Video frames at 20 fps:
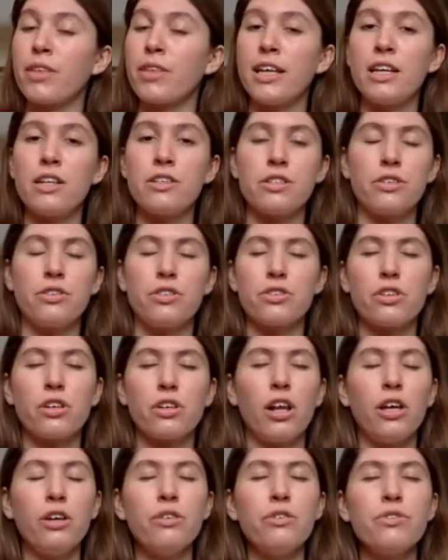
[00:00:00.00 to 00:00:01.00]
So just
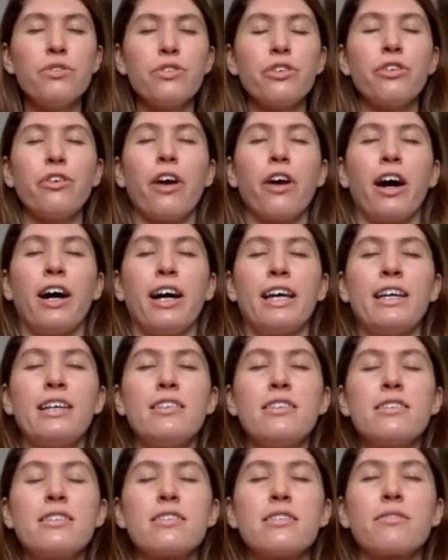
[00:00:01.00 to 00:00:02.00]
close your
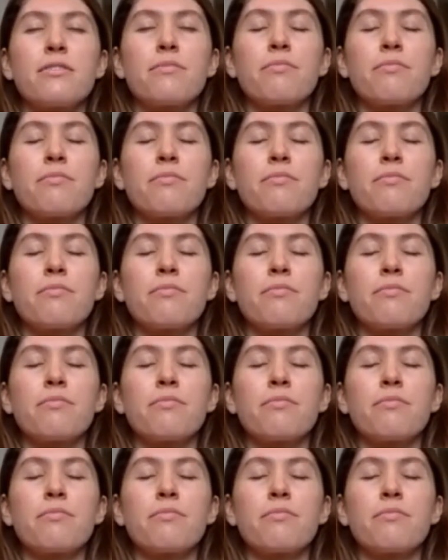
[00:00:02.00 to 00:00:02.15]
eyes,